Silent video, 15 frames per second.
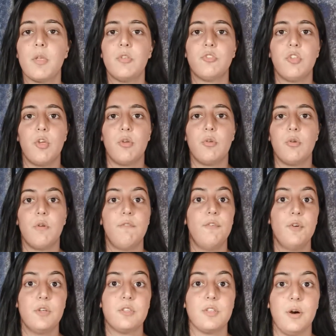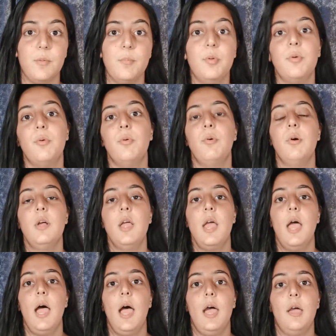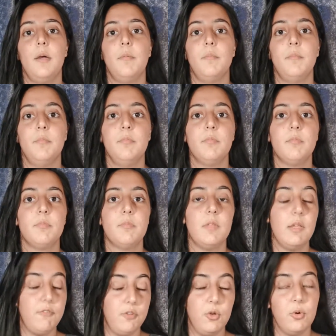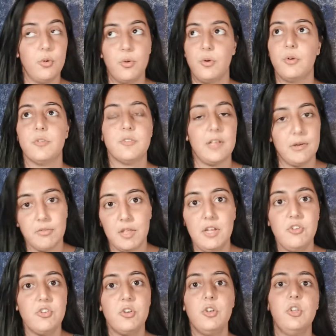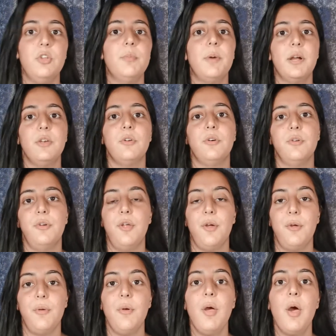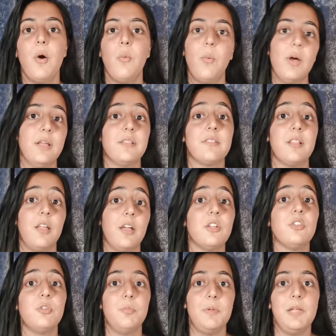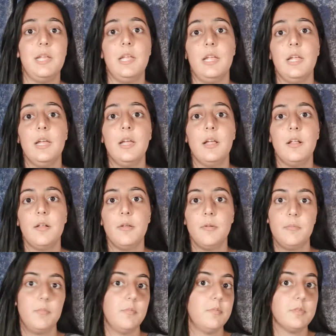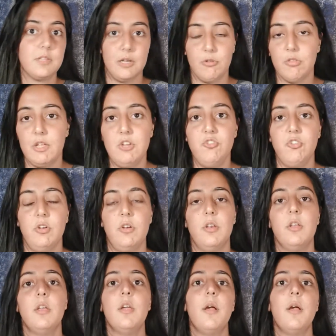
So, for example, if you're not South Asian, you might not know what it's like to be South Asian.